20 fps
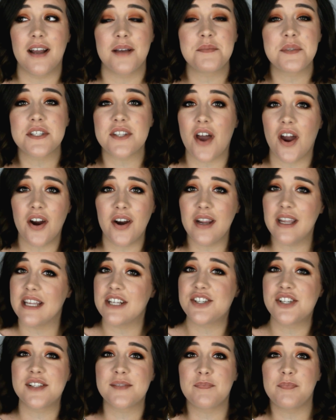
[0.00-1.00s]
I'm sorry.
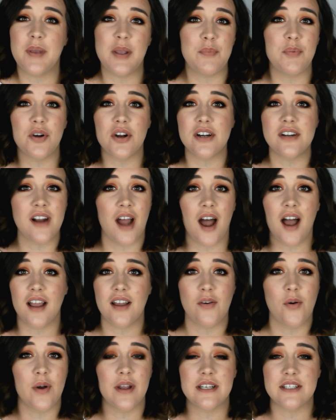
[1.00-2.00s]
It's just, people are not
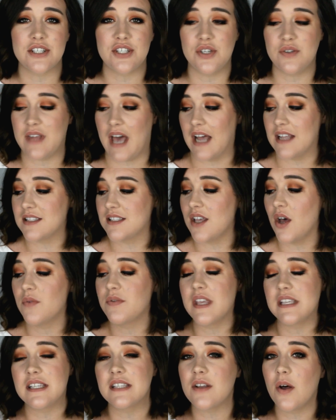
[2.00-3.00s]
going to do that. So
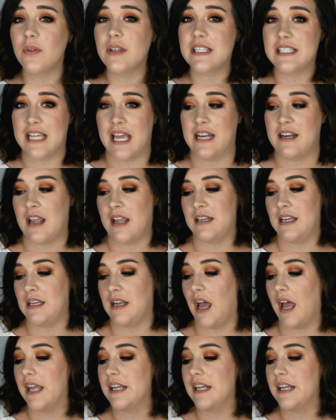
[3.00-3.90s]
this is only $10.99.